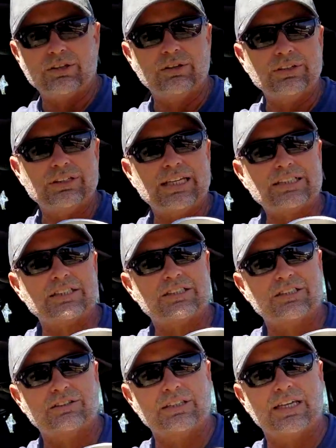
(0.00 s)
don't
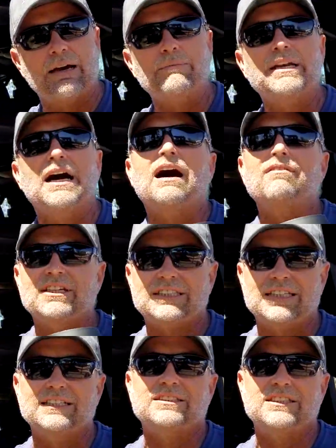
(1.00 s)
necessarily, I mean,
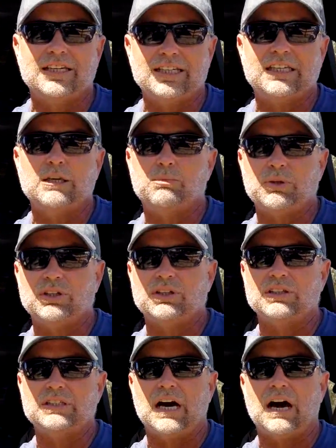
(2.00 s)
obviously it's going to keep
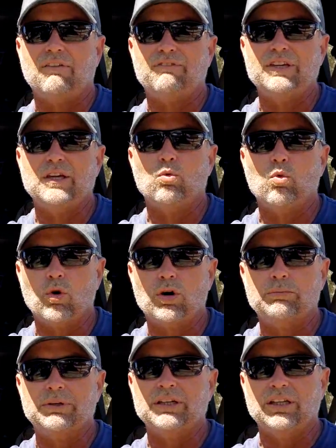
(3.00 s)
your coffee
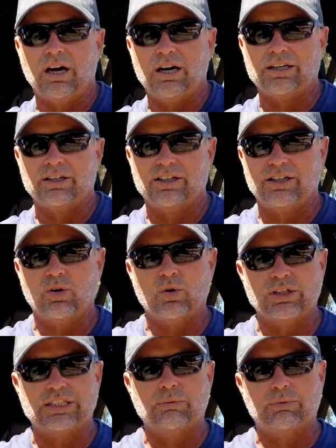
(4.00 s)
warmer longer
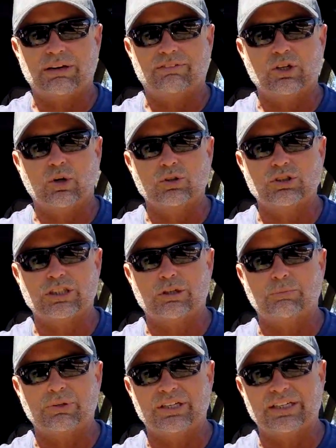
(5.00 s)
or keep whatever cold drink you
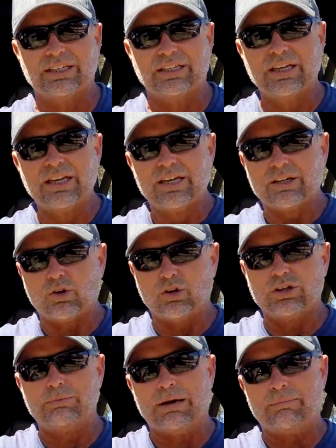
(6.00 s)
put in it
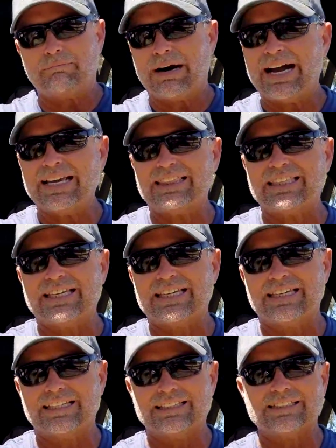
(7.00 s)
colder. But my thing
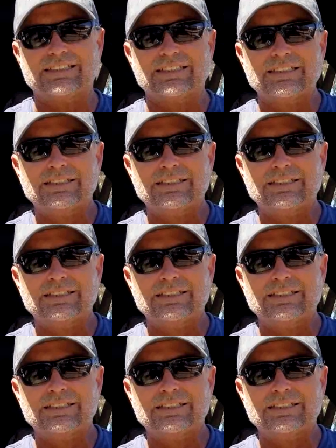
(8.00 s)
is,